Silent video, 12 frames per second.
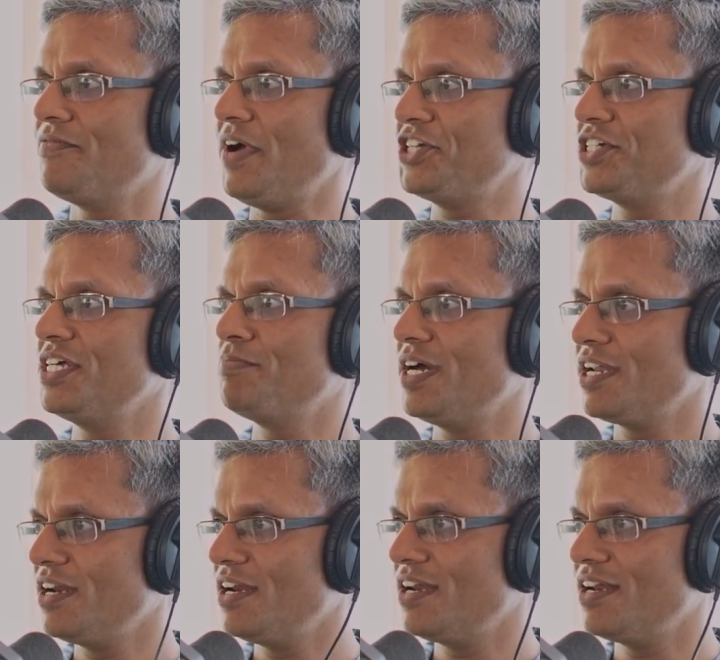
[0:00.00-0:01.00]
a fashion
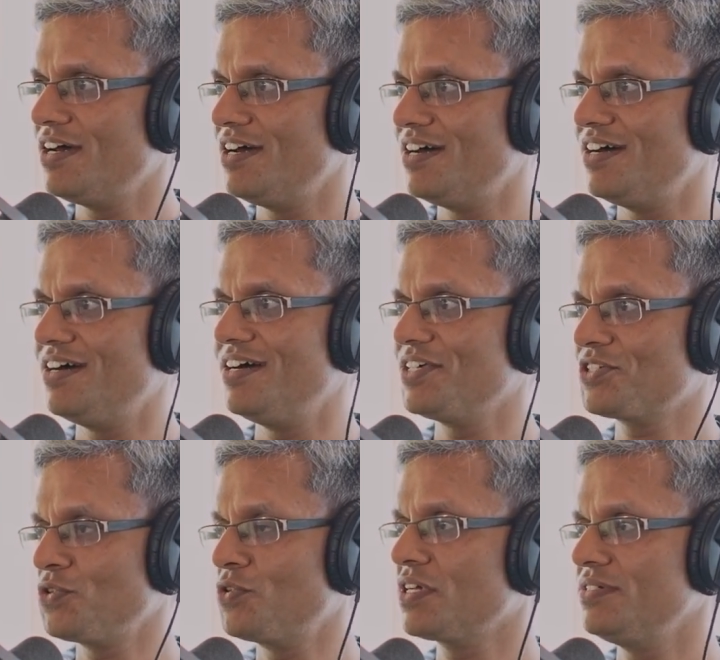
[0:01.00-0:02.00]
apparel uh,
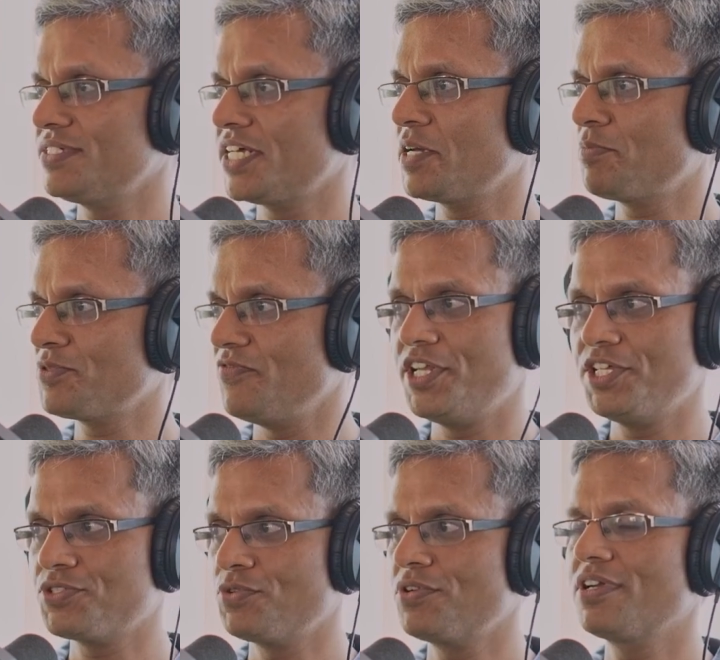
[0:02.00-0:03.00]
store set up
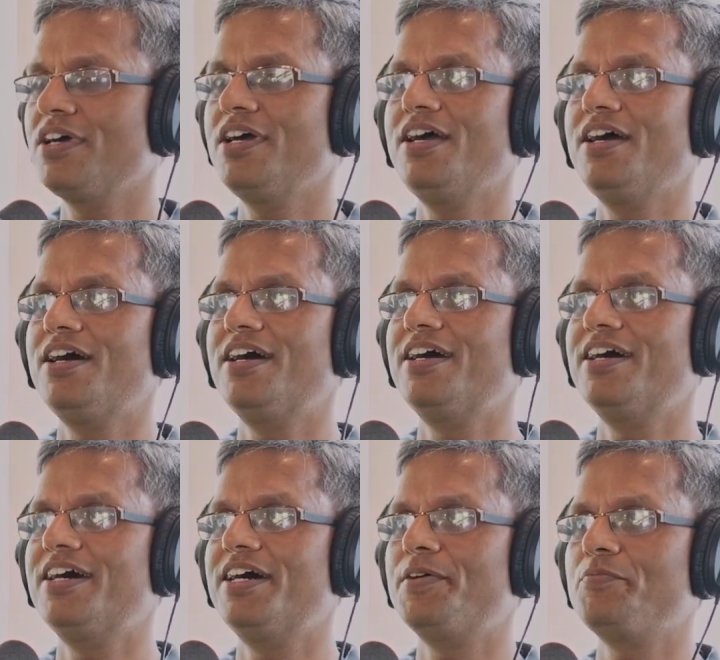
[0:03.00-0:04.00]
very soon.
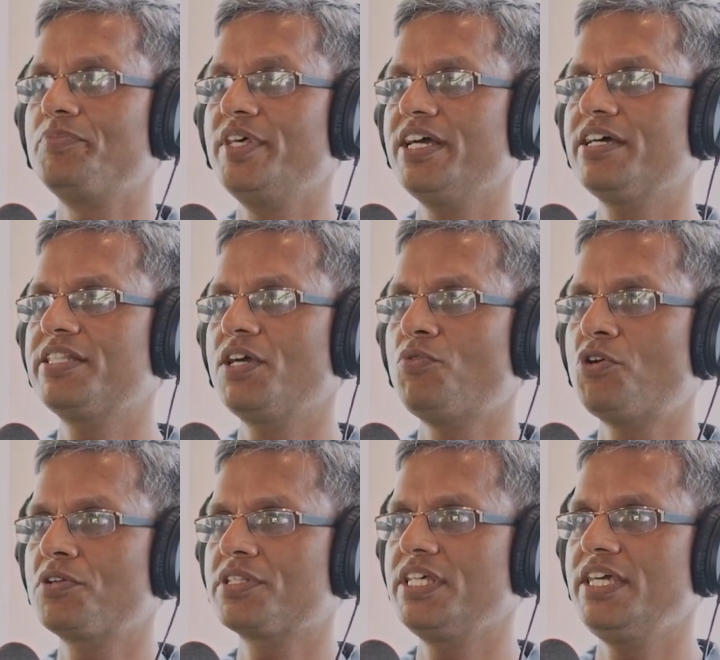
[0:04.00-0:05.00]
Uh, there, they
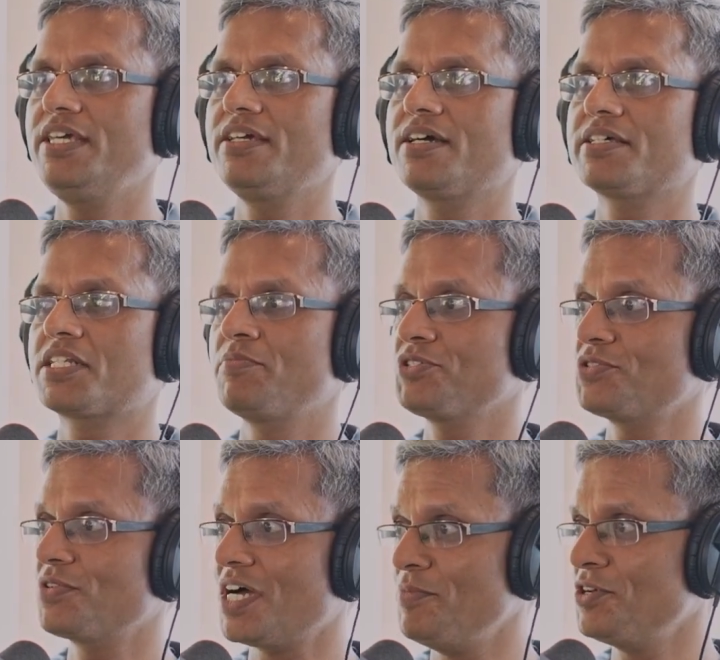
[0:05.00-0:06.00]
want the
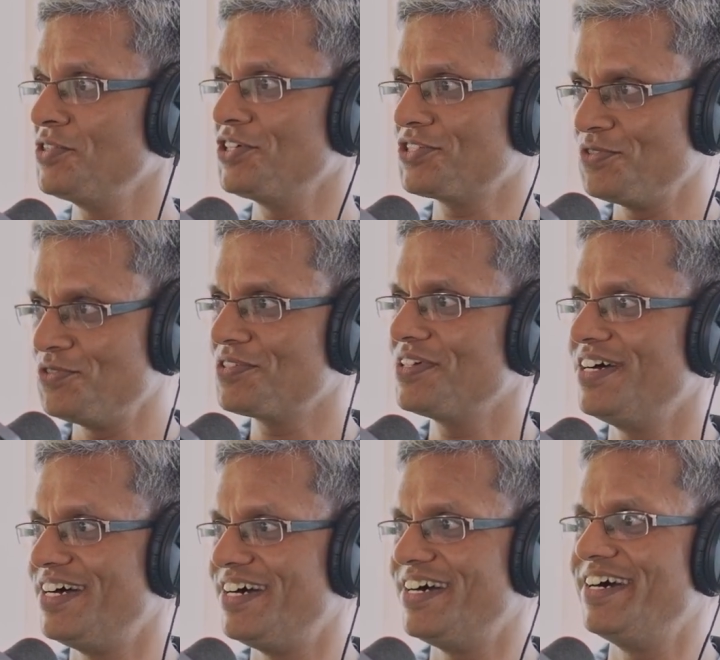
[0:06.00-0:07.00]
customers to come into the store,
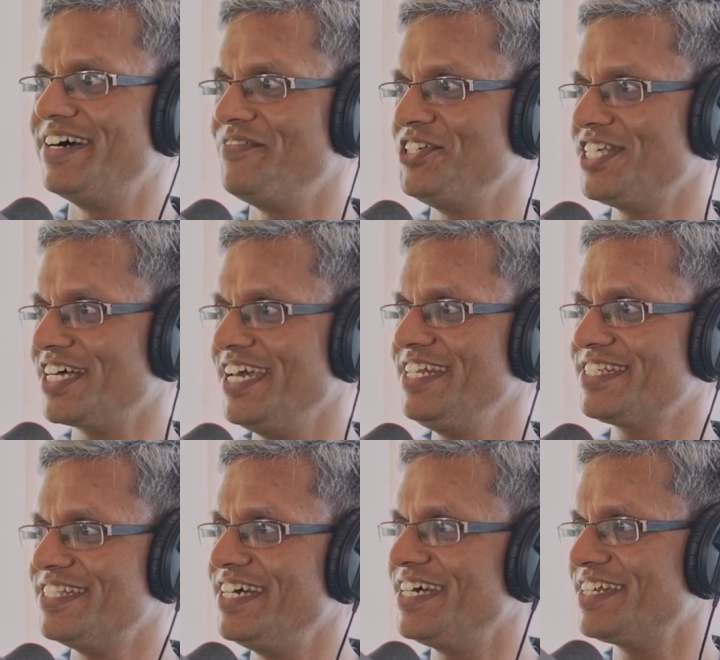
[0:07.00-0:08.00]
uh, which is
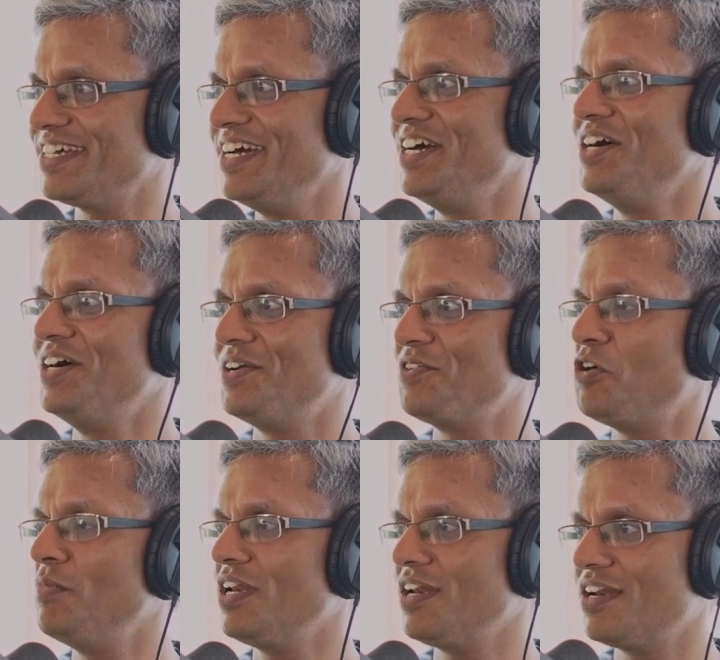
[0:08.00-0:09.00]
against their
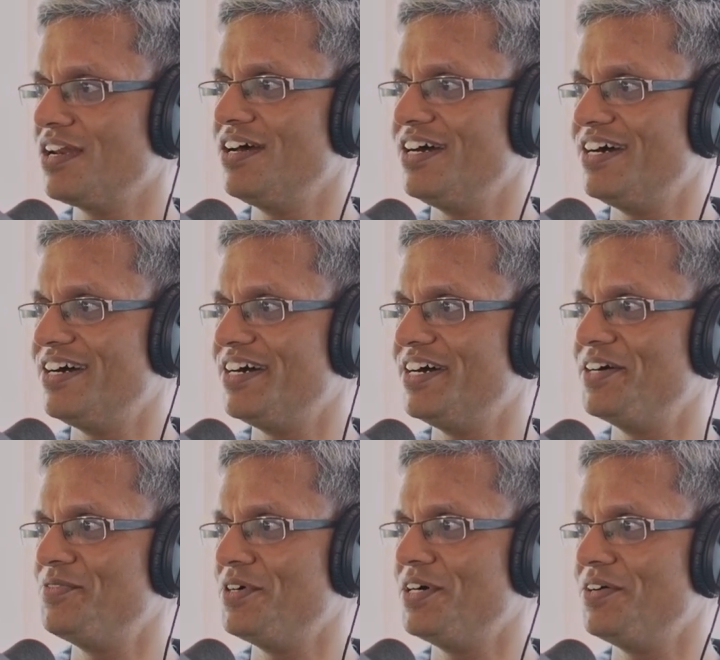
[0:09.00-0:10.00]
normal
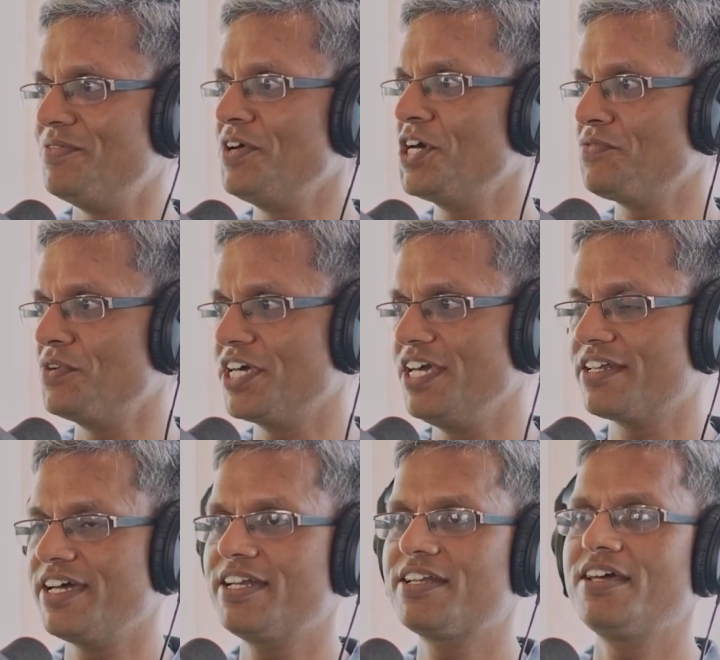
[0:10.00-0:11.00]
uh, uh, way of
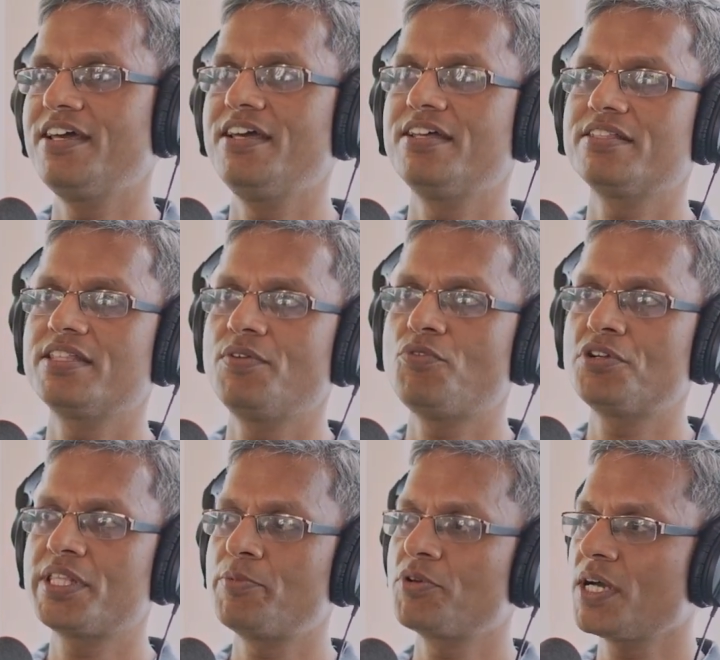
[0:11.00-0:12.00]
working, right? They
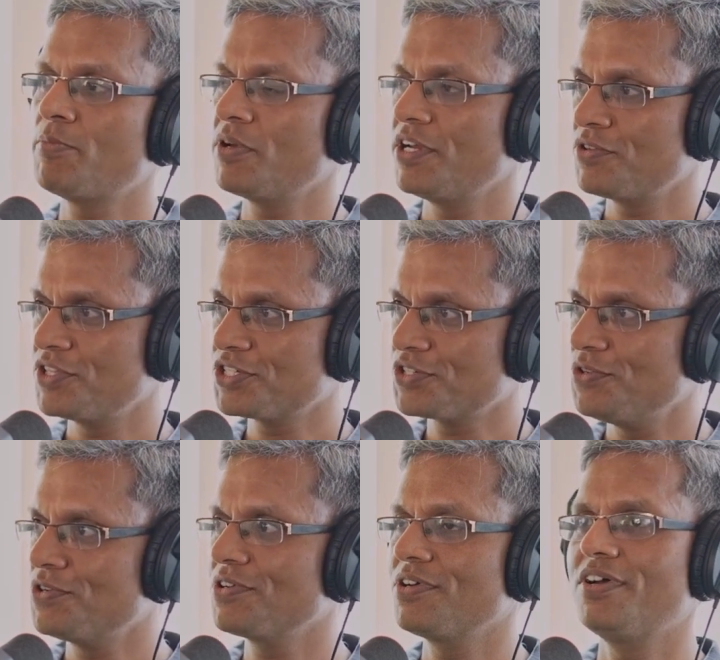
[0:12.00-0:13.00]
want them to come into the
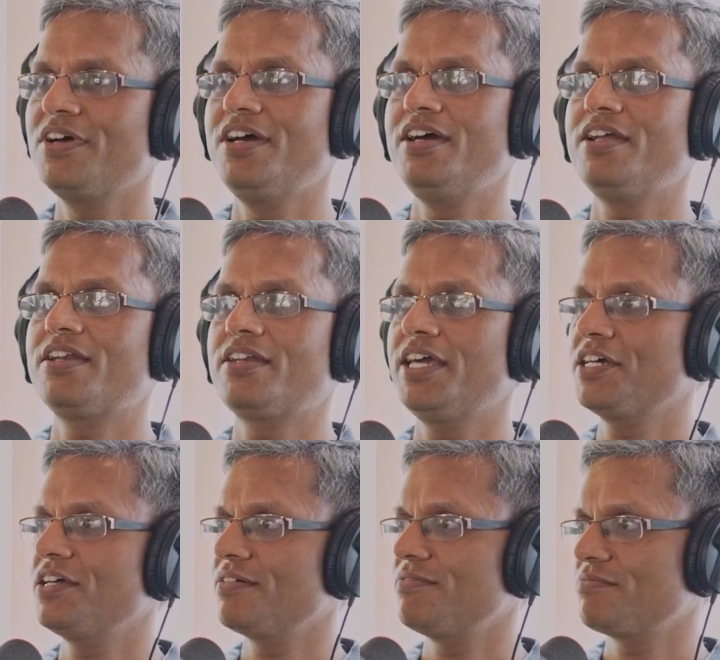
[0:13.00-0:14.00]
store,
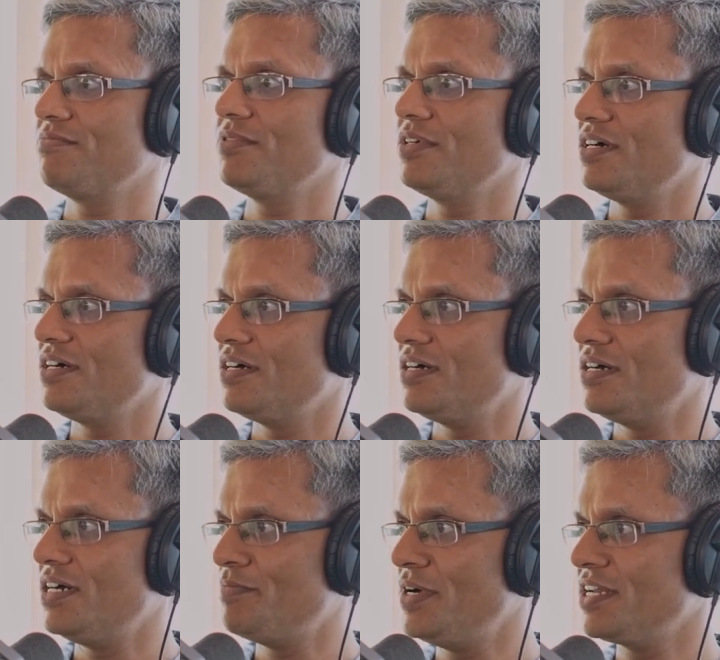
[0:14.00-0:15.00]
take a
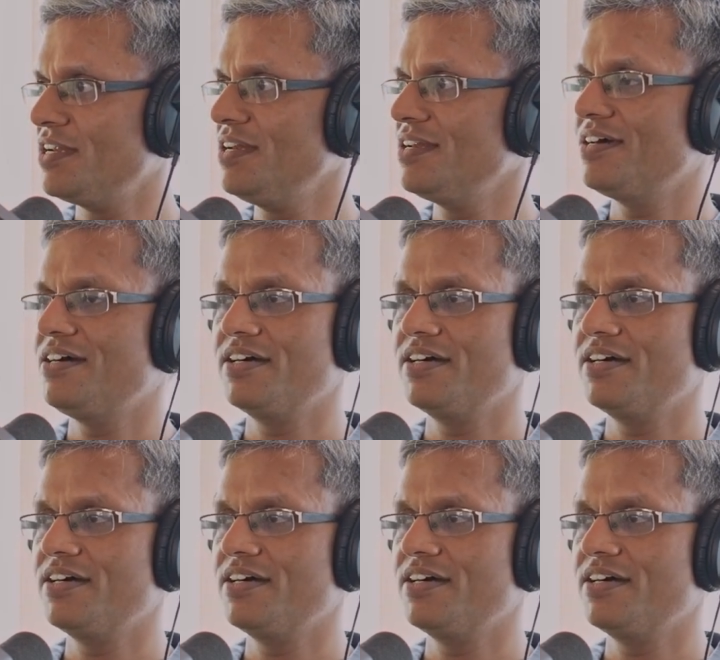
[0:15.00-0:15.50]
uh, apparel,